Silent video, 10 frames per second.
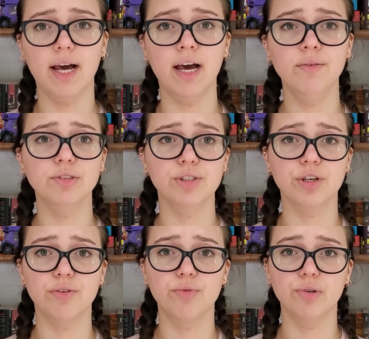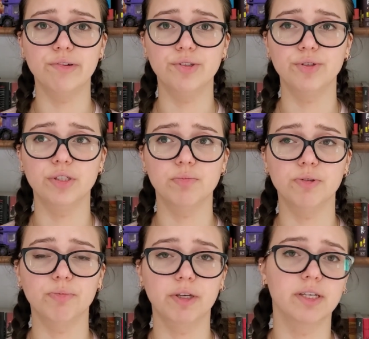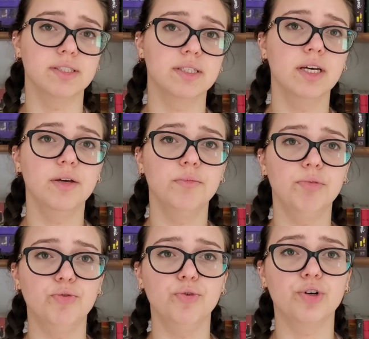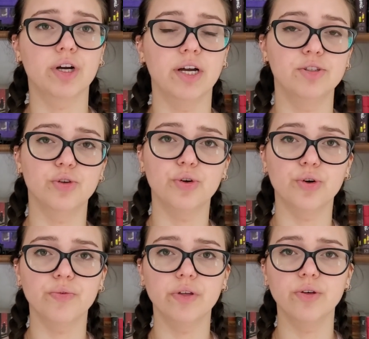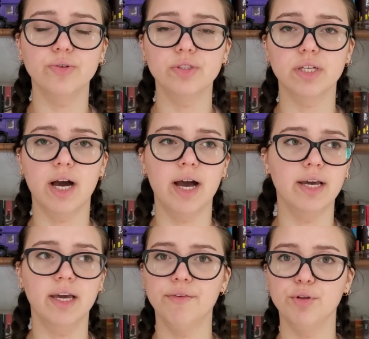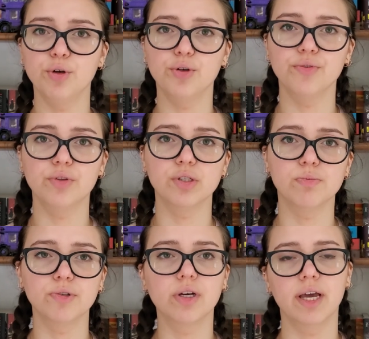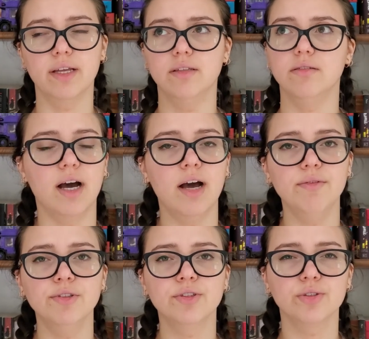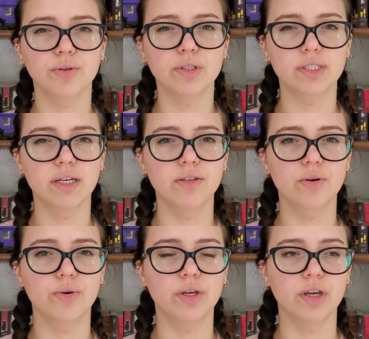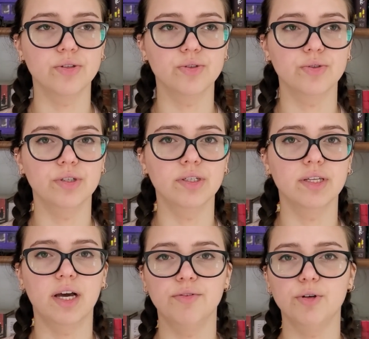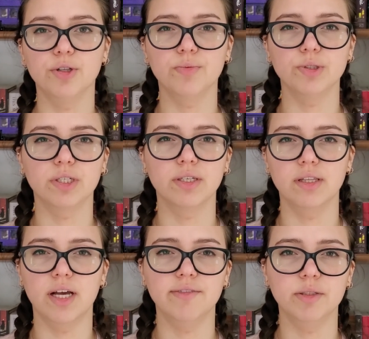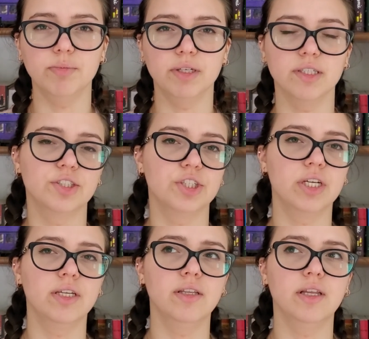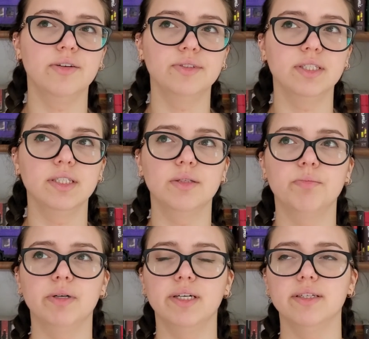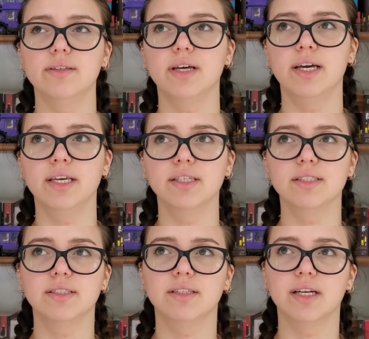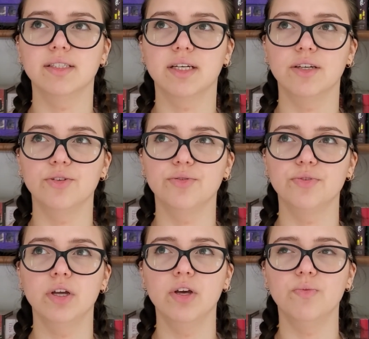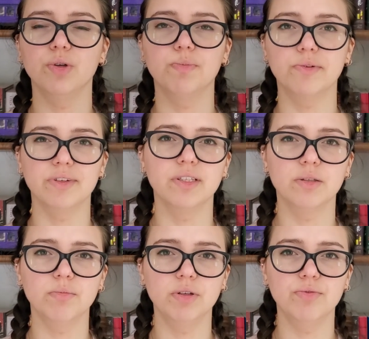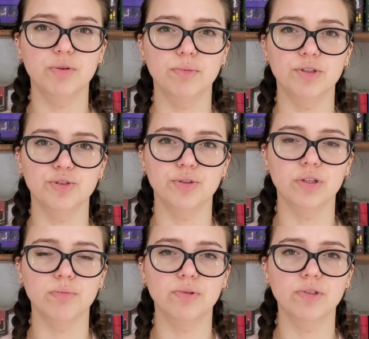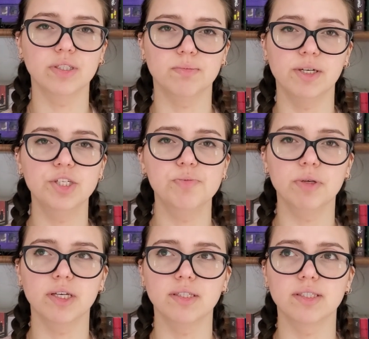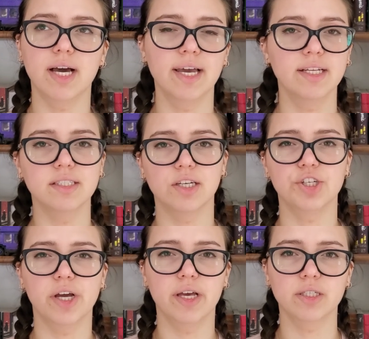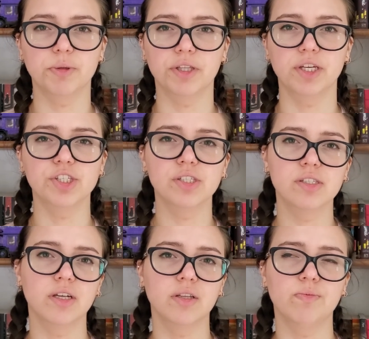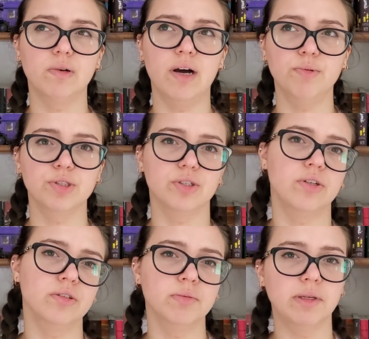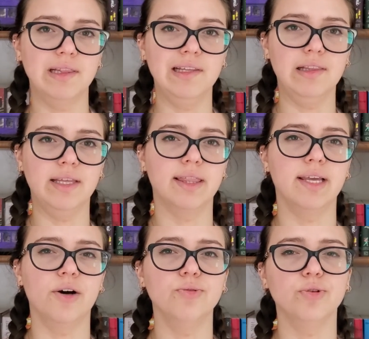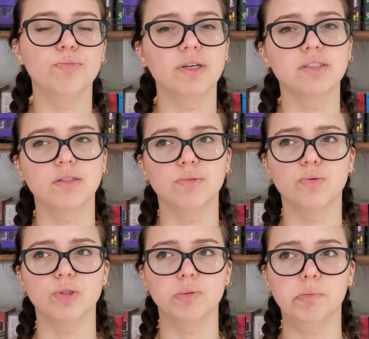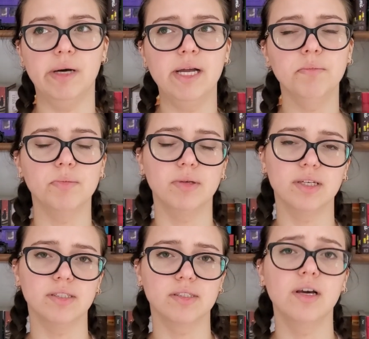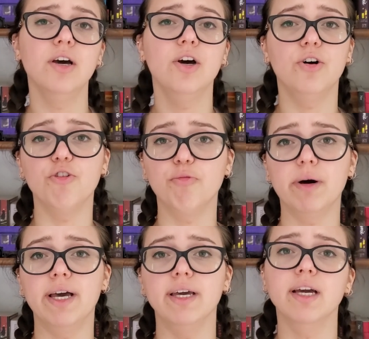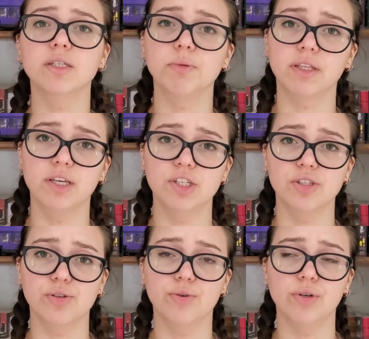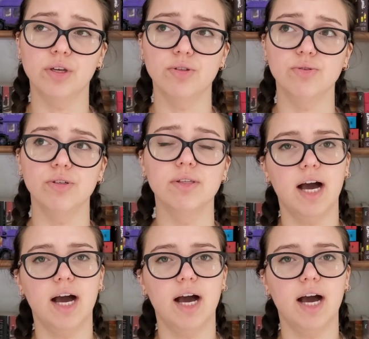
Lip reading: I was looking forward to this book because before I saw her videos, I haven't heard of this book, and I was so excited going into it. I thought I was gonna love it because Jenny loved it, but I guess that's kind of what prevented me from enjoying the book as much, because I had such high expectations that I was ultimately let down, not because the book was bad, but because of my expectations going into it.